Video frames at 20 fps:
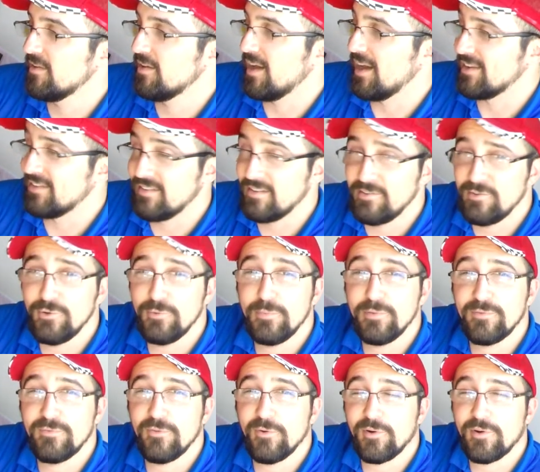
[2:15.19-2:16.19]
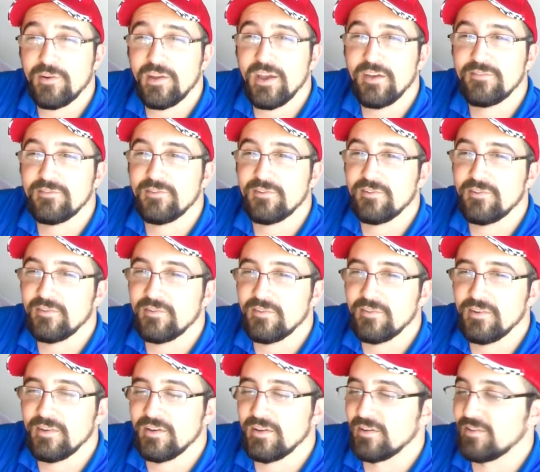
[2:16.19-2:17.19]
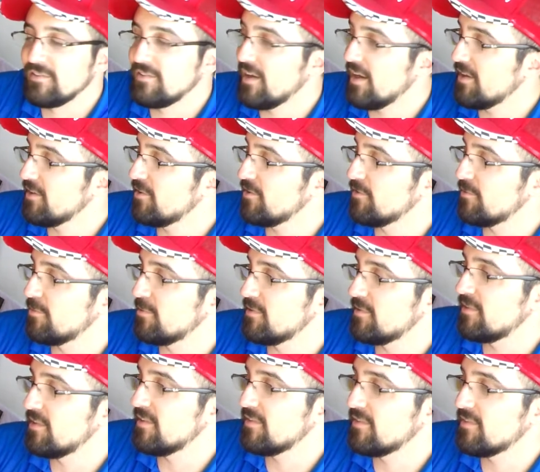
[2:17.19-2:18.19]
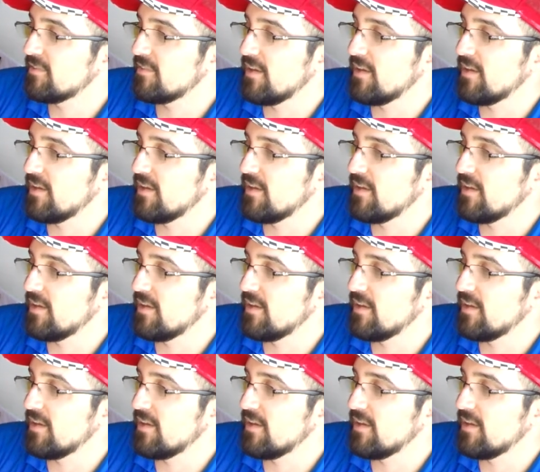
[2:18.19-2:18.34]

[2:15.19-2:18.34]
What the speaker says: I did do before and after dynos with this,